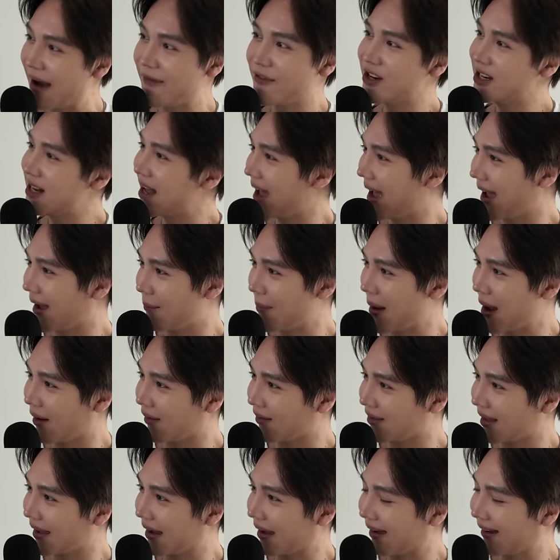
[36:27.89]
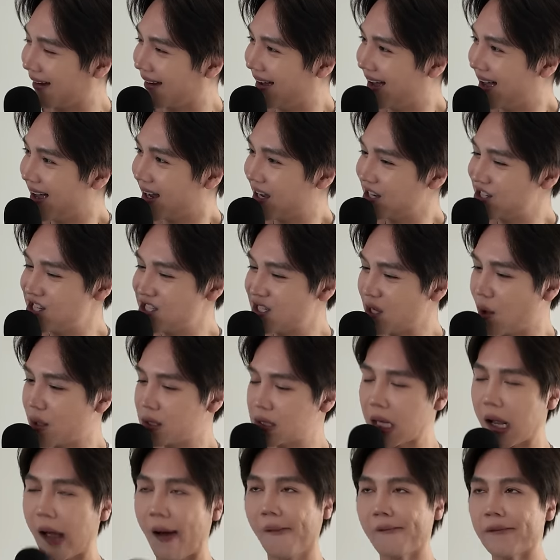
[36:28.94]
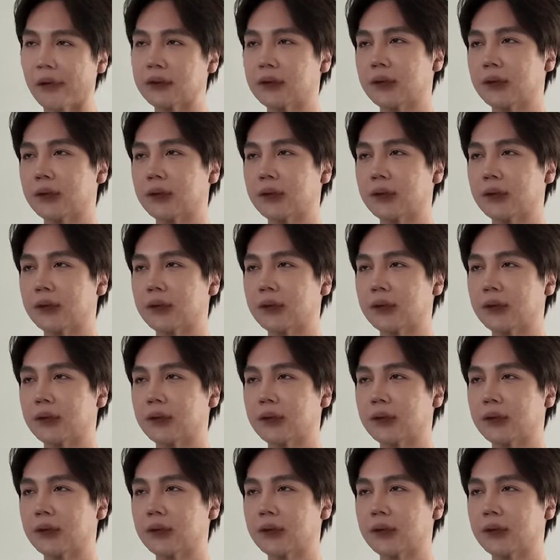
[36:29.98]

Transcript: every day apparently, because she's always like,